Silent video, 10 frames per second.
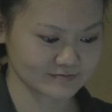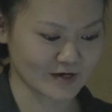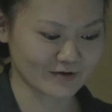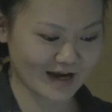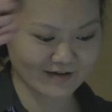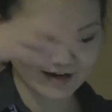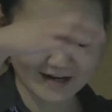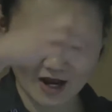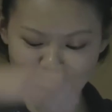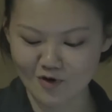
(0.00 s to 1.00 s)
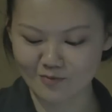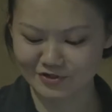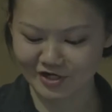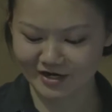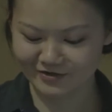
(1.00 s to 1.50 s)
I don't have like an Elmo
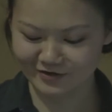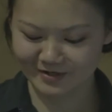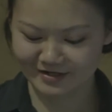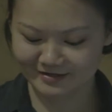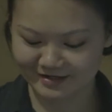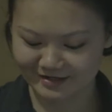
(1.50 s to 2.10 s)
projector, but